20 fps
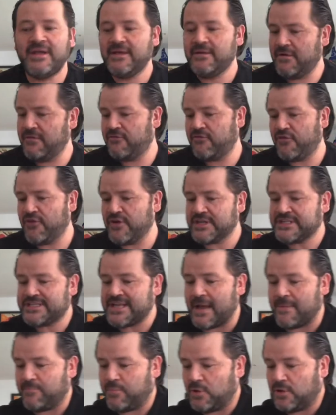For
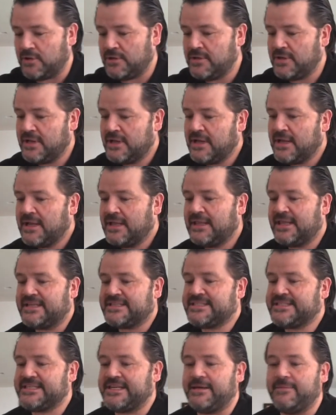example,
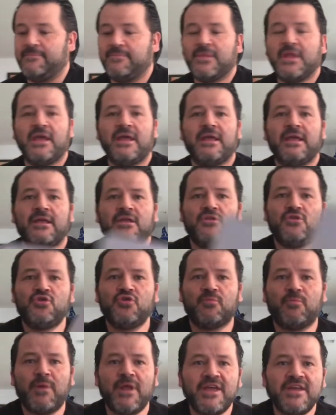let's see. Your
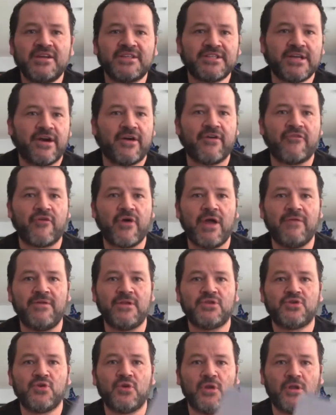players are
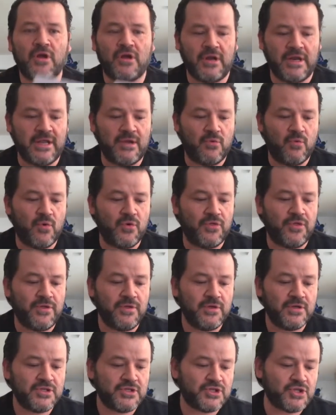arriving to Lonelywood,
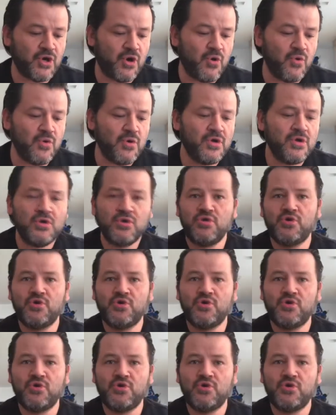so you